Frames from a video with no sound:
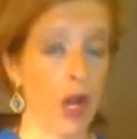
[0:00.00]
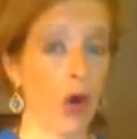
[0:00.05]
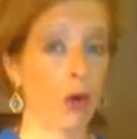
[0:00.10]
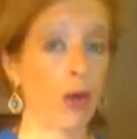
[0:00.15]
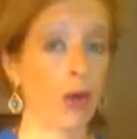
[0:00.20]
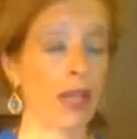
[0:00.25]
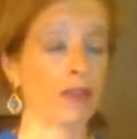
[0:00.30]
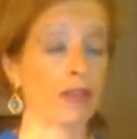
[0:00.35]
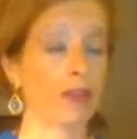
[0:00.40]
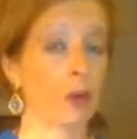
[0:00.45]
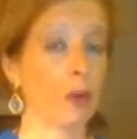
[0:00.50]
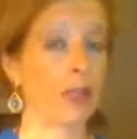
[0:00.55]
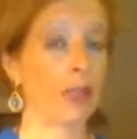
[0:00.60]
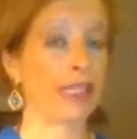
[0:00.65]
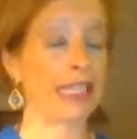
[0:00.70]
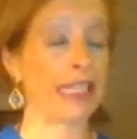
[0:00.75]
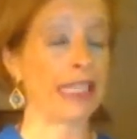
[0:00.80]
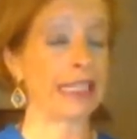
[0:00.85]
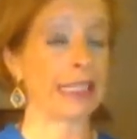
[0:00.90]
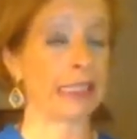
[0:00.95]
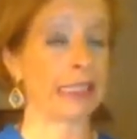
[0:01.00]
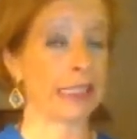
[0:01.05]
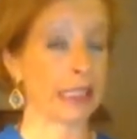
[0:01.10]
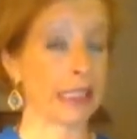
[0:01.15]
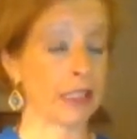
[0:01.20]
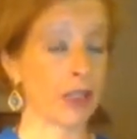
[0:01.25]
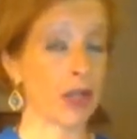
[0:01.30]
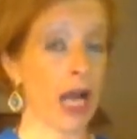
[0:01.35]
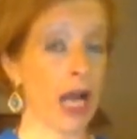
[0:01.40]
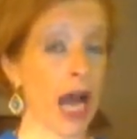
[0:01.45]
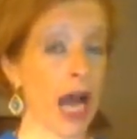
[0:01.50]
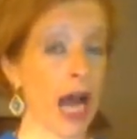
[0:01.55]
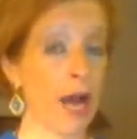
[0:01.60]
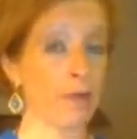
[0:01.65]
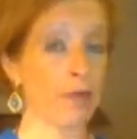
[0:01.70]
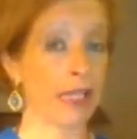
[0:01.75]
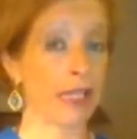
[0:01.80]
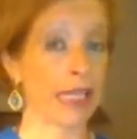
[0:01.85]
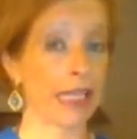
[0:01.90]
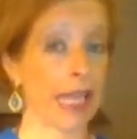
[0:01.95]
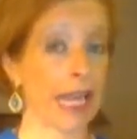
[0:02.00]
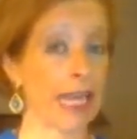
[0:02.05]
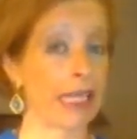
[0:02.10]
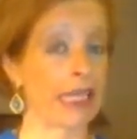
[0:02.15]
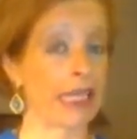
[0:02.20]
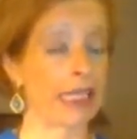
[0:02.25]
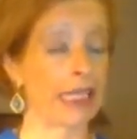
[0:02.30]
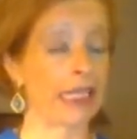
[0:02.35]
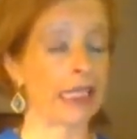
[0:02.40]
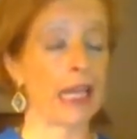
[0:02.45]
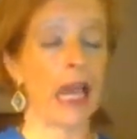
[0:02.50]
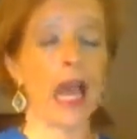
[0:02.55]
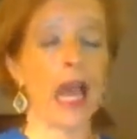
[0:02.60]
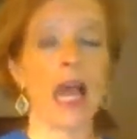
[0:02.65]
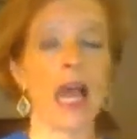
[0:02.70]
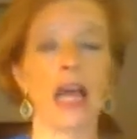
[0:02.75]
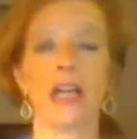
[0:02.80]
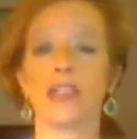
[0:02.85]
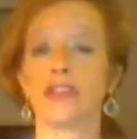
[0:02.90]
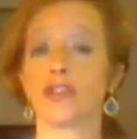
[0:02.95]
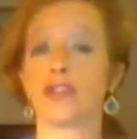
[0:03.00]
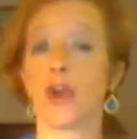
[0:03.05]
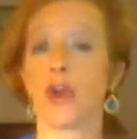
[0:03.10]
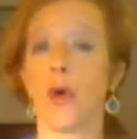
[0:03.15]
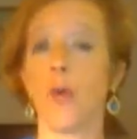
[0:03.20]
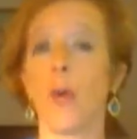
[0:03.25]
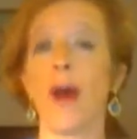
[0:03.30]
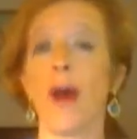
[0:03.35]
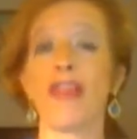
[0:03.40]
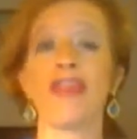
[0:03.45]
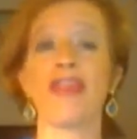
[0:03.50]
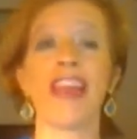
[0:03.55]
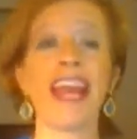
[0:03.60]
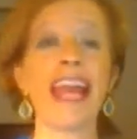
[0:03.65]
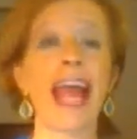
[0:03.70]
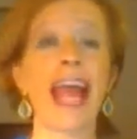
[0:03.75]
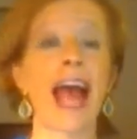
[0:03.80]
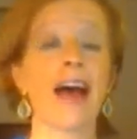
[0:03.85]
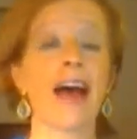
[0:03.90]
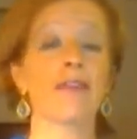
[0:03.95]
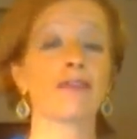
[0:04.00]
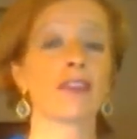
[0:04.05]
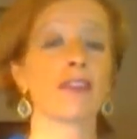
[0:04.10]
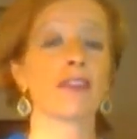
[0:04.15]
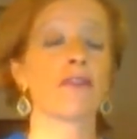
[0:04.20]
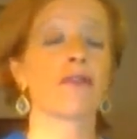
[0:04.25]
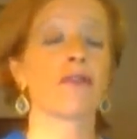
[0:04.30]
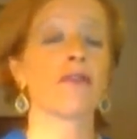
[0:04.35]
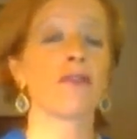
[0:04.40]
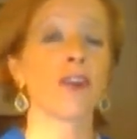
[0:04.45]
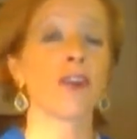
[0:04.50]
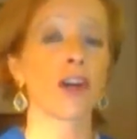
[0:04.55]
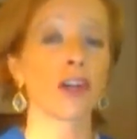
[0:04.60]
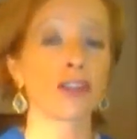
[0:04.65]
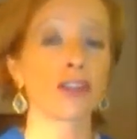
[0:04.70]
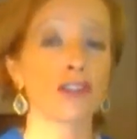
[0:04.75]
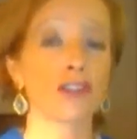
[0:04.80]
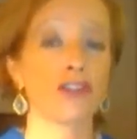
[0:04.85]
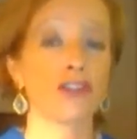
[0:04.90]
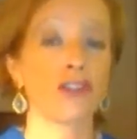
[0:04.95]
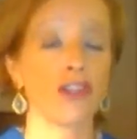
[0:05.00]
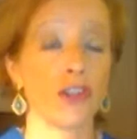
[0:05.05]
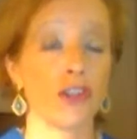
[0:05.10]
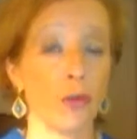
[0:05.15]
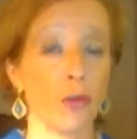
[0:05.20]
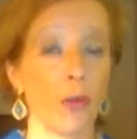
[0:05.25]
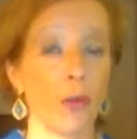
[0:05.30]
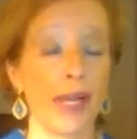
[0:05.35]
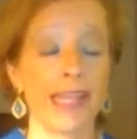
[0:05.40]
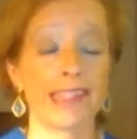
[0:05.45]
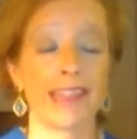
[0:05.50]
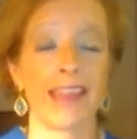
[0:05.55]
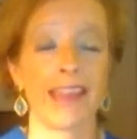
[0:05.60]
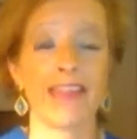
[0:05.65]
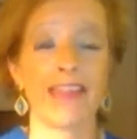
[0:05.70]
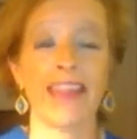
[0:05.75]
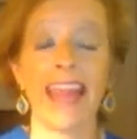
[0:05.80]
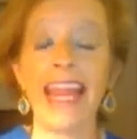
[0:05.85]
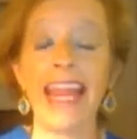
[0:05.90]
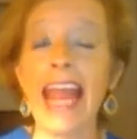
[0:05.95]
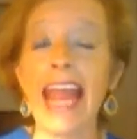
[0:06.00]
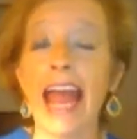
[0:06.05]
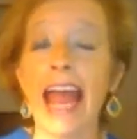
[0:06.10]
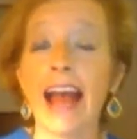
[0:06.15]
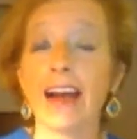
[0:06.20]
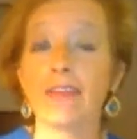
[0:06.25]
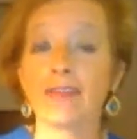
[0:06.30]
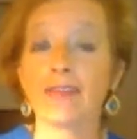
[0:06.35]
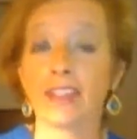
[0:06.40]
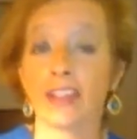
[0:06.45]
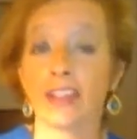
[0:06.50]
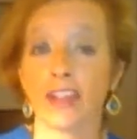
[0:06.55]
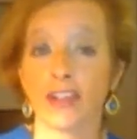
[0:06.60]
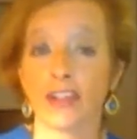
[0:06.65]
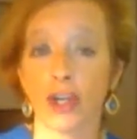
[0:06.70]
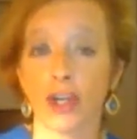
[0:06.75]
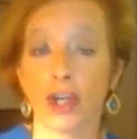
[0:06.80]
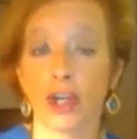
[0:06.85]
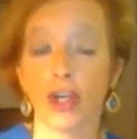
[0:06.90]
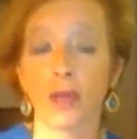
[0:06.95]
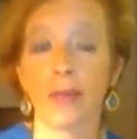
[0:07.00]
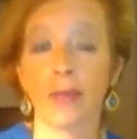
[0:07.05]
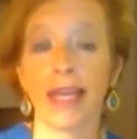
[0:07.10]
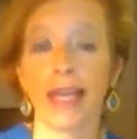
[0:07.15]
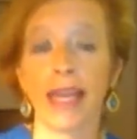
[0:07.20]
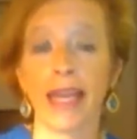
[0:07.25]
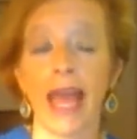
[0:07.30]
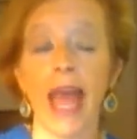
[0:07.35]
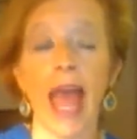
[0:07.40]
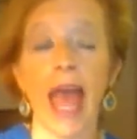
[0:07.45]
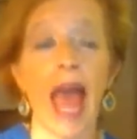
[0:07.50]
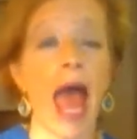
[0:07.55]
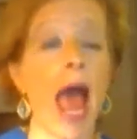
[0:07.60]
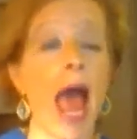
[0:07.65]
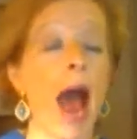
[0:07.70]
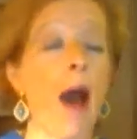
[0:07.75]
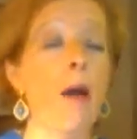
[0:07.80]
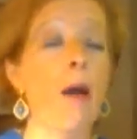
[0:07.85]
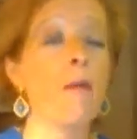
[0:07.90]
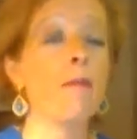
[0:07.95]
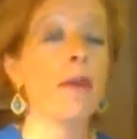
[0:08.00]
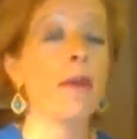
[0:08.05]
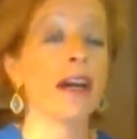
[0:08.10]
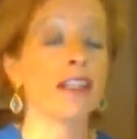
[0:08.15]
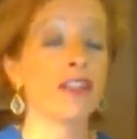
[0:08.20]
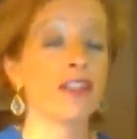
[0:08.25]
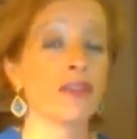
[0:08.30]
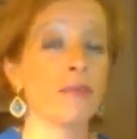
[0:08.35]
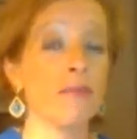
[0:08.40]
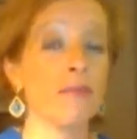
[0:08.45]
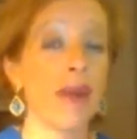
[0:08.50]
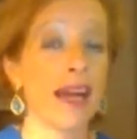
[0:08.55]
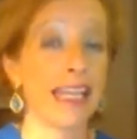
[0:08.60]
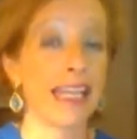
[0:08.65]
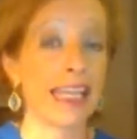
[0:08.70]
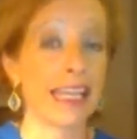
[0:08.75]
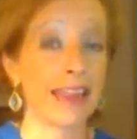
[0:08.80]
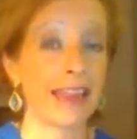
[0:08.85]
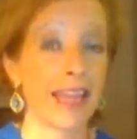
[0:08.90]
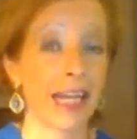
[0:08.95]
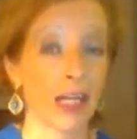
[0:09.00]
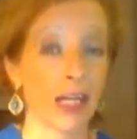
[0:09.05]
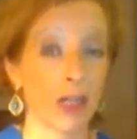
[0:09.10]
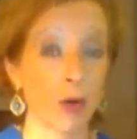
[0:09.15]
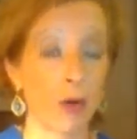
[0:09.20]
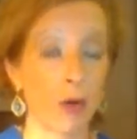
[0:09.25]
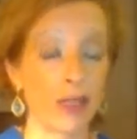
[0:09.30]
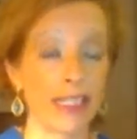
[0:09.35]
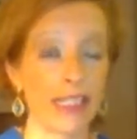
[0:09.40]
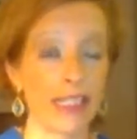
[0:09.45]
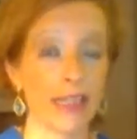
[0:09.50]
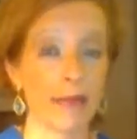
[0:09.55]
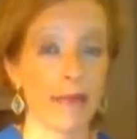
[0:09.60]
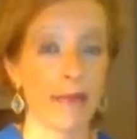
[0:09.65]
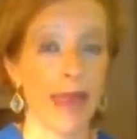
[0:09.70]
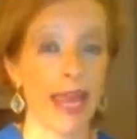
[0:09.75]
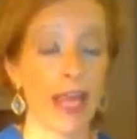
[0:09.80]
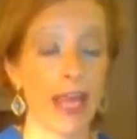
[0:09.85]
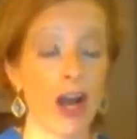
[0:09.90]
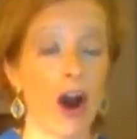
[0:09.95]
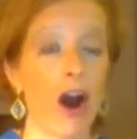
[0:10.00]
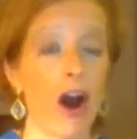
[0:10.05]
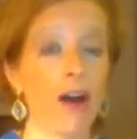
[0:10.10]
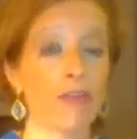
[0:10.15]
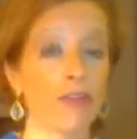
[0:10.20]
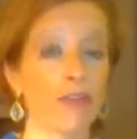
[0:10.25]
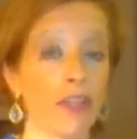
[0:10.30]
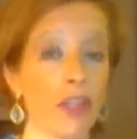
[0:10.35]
Okay, so it's a little complicated. So what they have to first do is that they have to determine how much money they're going to make off